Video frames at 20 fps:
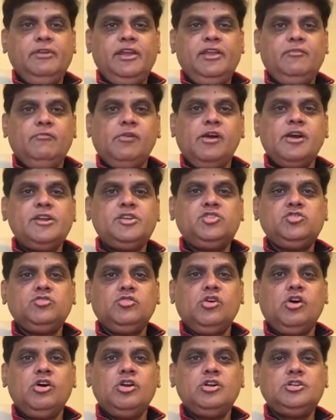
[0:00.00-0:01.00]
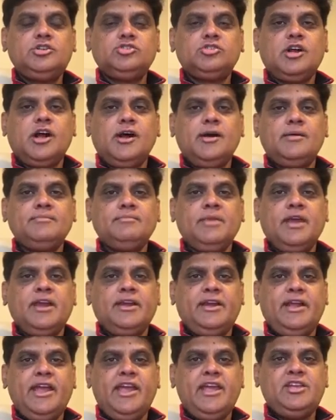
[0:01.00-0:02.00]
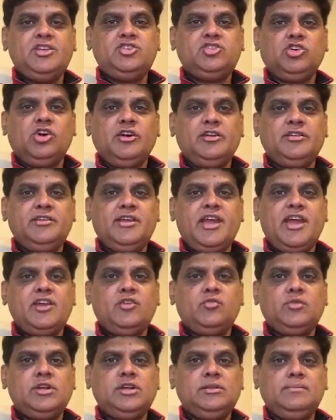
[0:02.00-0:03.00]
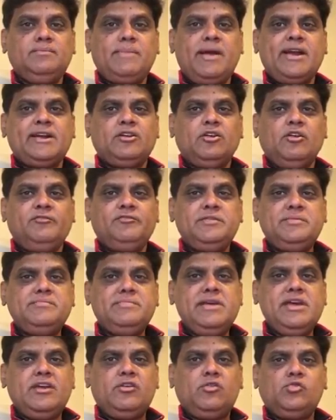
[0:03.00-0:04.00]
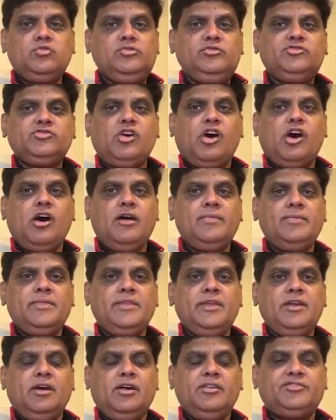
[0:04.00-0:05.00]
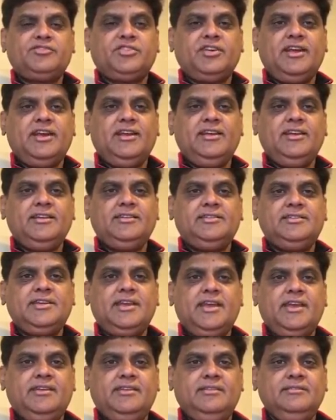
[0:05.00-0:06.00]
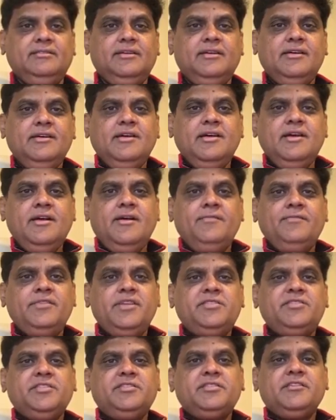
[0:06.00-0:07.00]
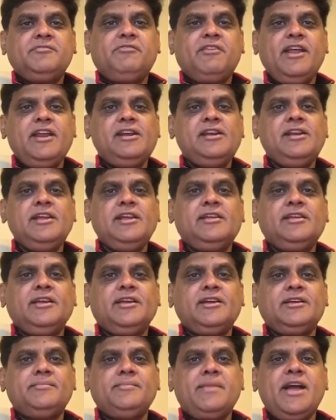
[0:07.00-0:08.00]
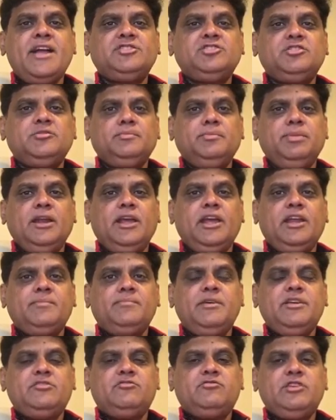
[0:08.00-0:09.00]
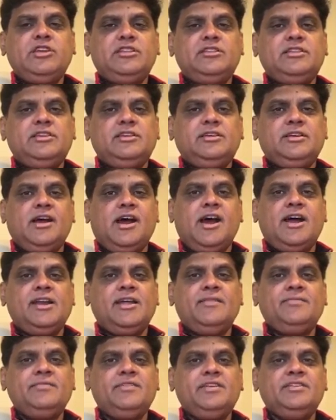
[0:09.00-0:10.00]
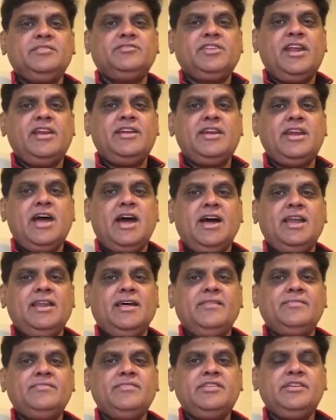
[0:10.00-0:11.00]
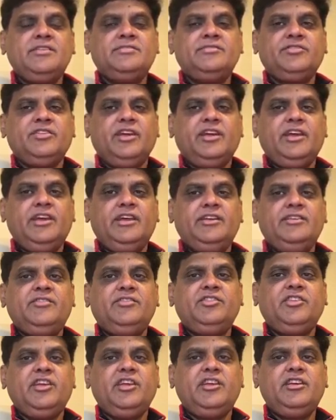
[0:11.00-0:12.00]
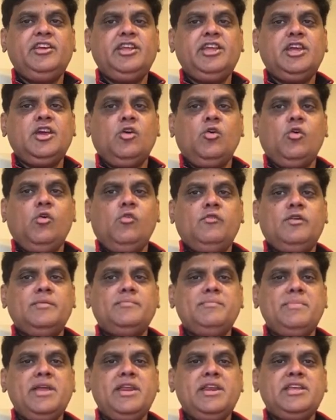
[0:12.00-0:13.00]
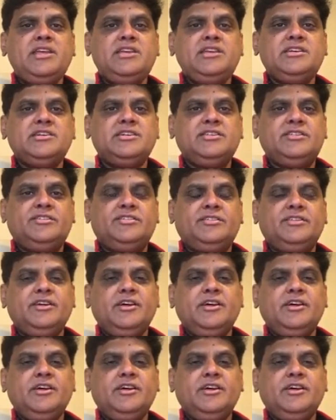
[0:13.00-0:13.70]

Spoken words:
we invite you all to come and enjoy the annual Battle of the Maroons on the Australian Day. This is a friendly cricket match played between the Anandians and Nalandians in Sydney over many years.